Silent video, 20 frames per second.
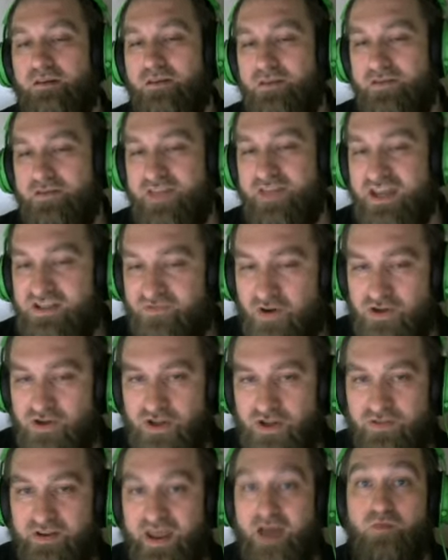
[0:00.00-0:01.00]
this version
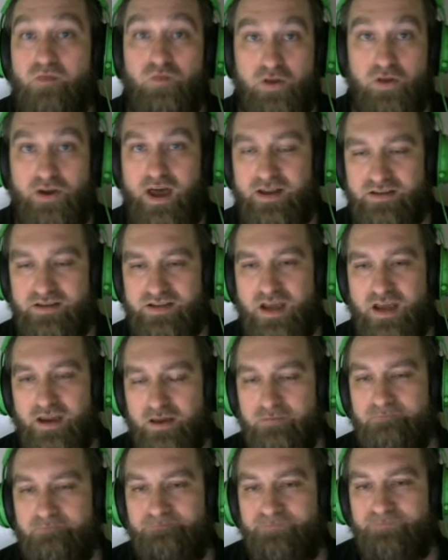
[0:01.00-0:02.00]
of the deck we'll look at in a
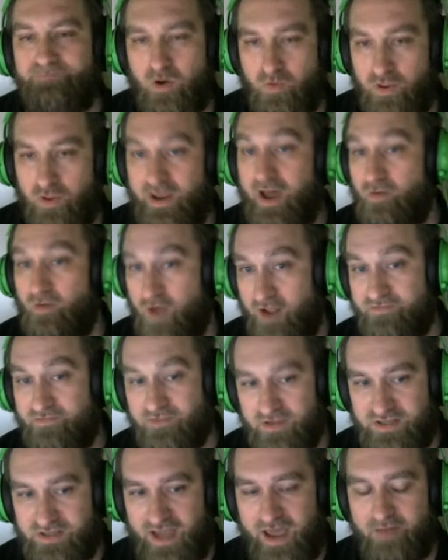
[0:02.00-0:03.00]
second, or we'll look at right after
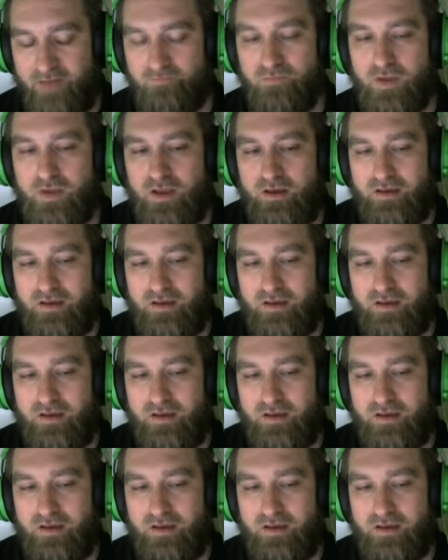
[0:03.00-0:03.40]
this game.